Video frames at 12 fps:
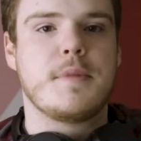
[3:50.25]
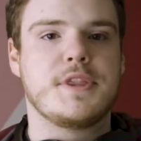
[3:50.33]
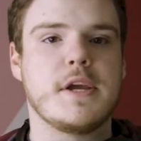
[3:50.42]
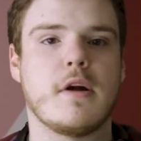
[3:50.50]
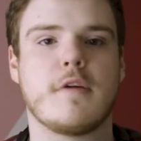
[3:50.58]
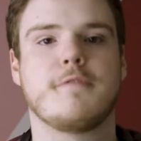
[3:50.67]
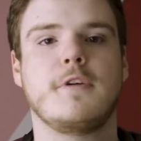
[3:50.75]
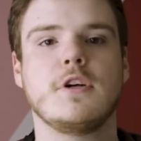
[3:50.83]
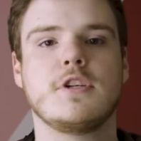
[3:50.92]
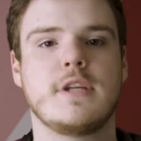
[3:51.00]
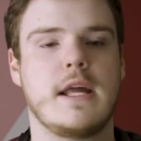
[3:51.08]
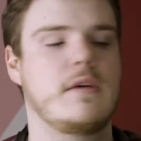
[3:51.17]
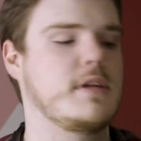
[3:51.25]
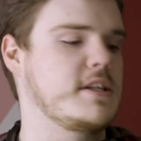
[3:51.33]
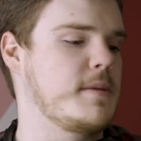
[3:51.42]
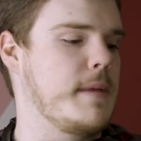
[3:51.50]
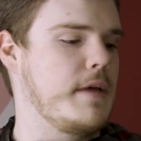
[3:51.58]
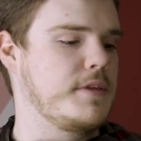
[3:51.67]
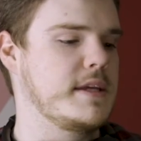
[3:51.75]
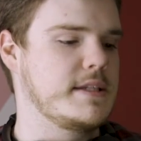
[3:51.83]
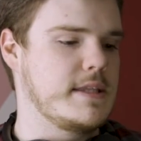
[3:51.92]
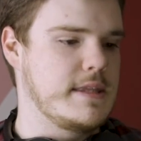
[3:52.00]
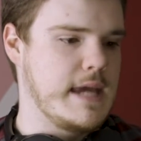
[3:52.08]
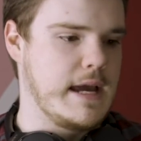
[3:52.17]
But there are functionalities about this
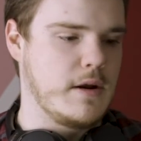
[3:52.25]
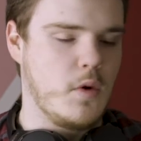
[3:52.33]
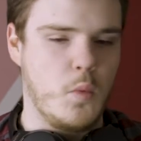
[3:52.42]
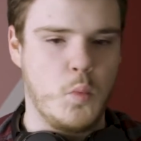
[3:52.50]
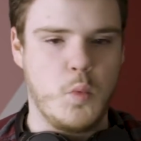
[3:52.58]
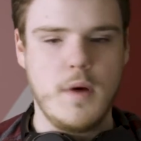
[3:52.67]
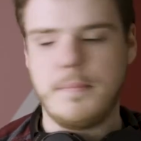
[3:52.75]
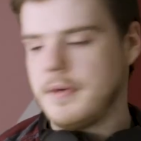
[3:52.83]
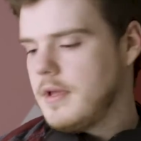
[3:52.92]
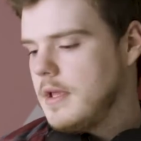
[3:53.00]
that whoop